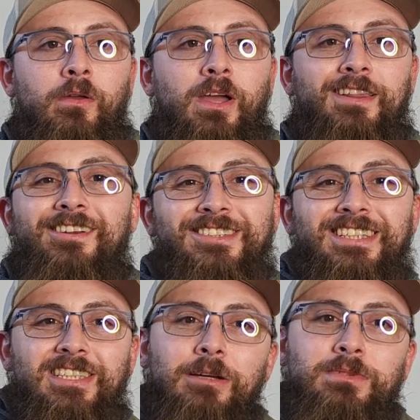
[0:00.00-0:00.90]
There's the
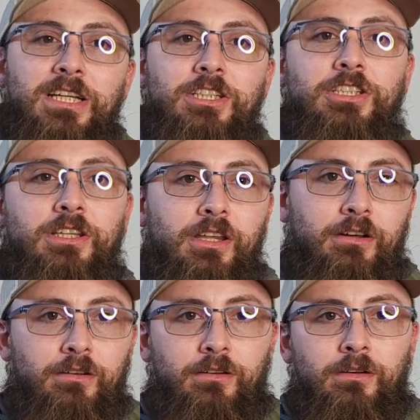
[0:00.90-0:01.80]
temptation
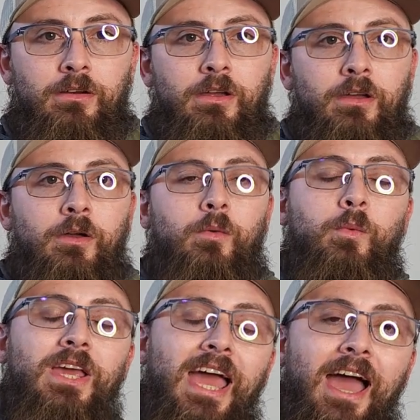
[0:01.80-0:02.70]
there.
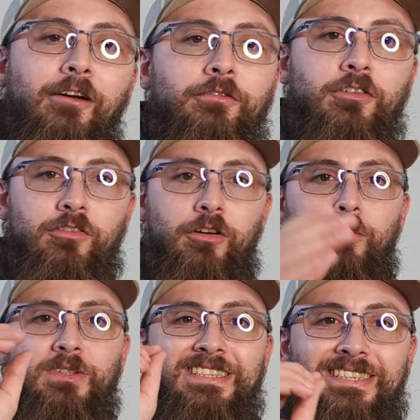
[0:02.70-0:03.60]
We have to start
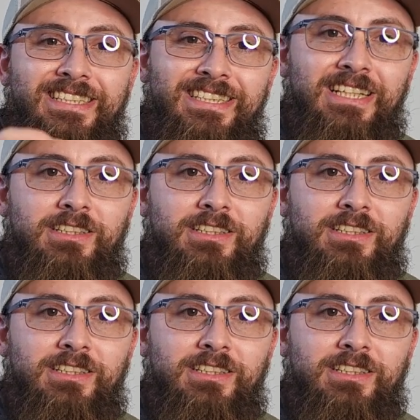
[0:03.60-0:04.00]
resisting the